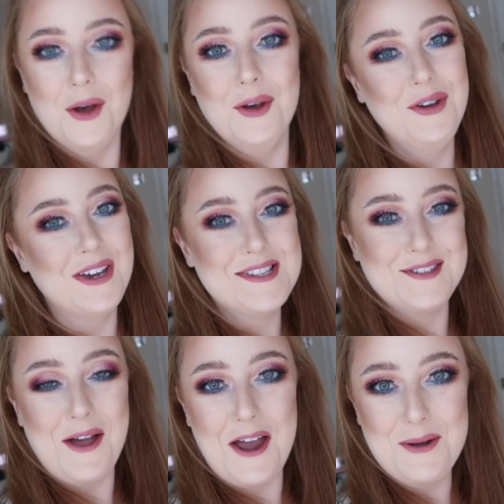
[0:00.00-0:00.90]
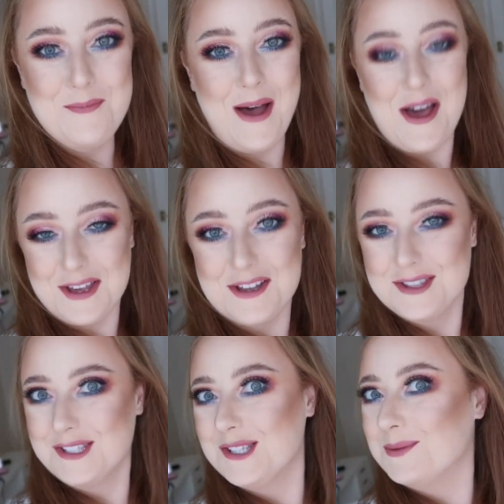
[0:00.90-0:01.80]
Okay, so I am back and
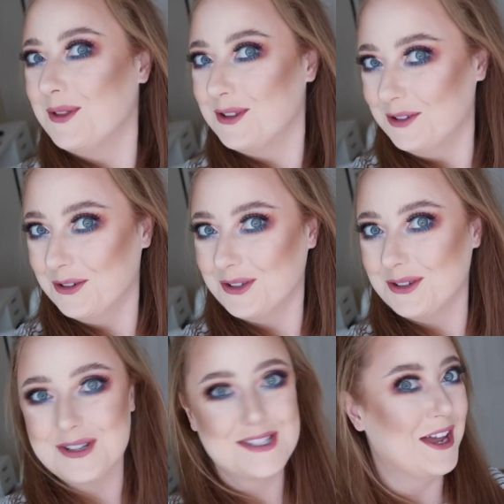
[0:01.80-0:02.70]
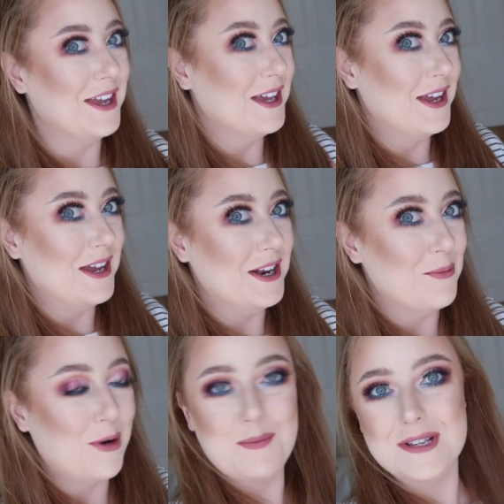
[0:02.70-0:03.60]
this is what the look looks like
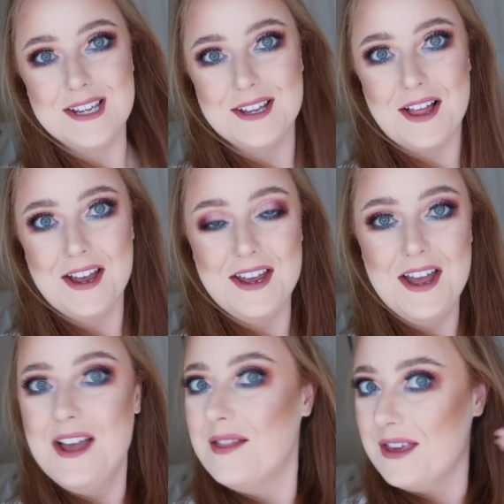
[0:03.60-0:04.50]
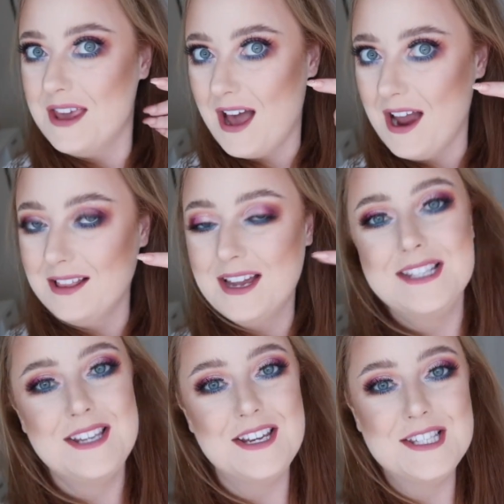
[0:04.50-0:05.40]
in proper daylight. The
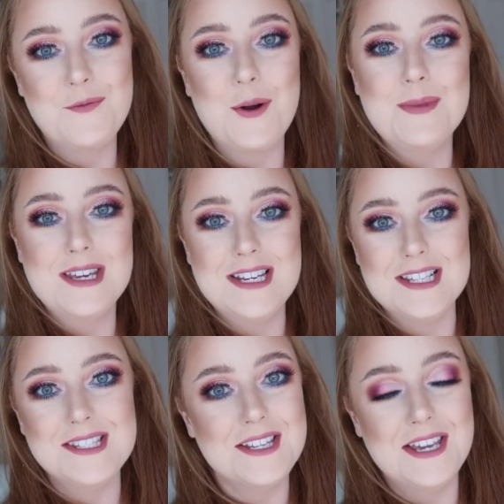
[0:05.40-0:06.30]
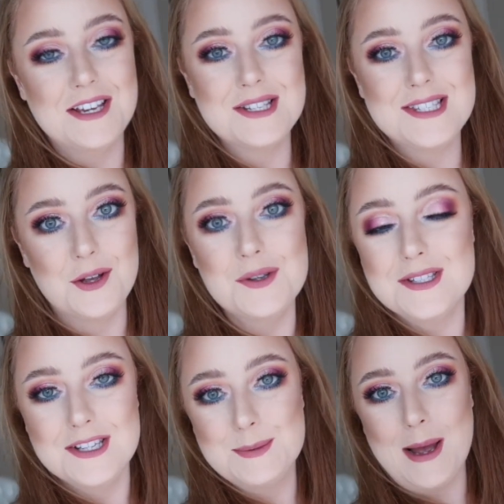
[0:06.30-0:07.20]
highlighter is from the Sleek
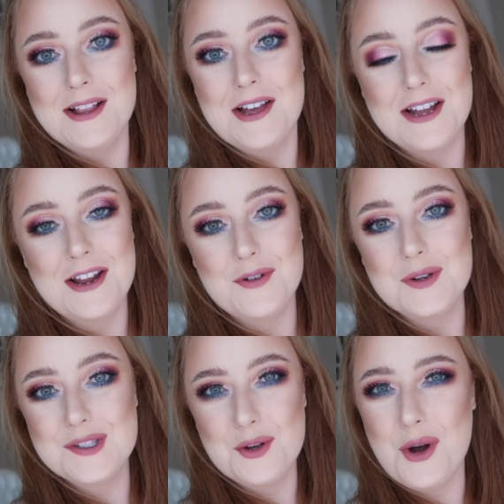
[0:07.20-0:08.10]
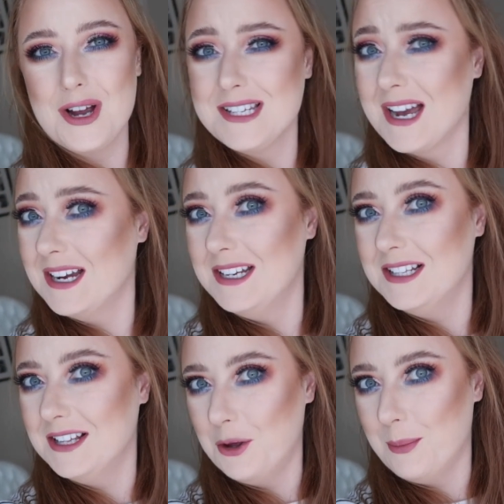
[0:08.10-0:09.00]
Solstice palette, and I've also got a
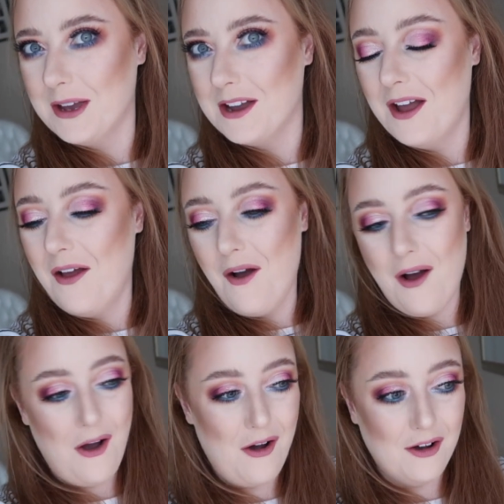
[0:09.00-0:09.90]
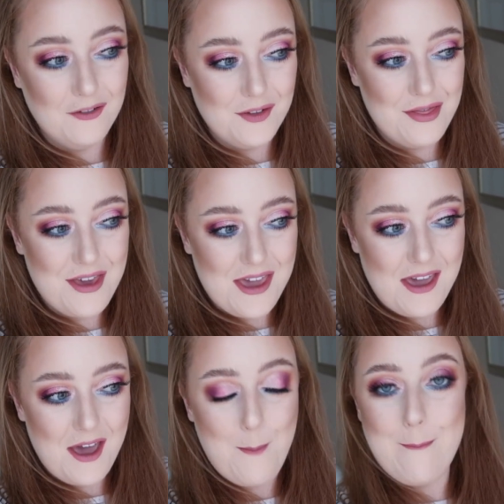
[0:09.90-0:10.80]
tiny little bit of
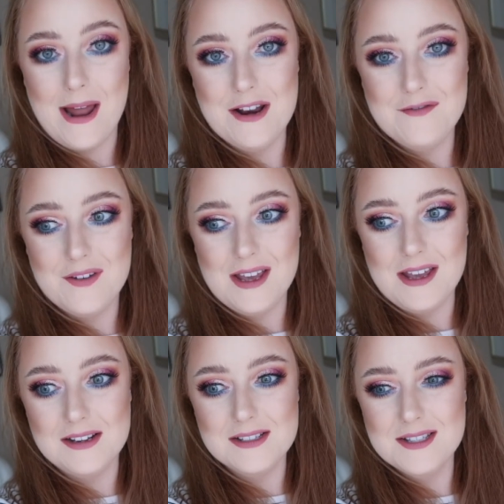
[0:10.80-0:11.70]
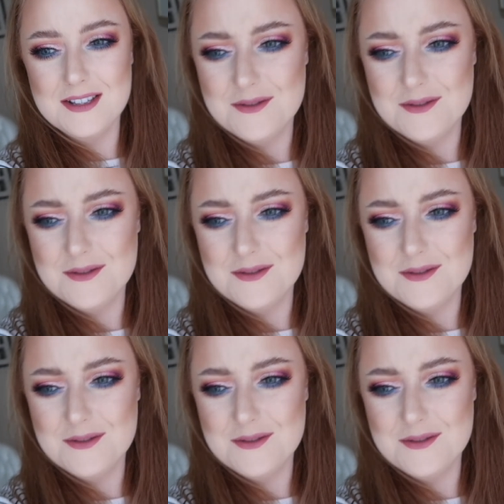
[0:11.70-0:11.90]
the Benefit,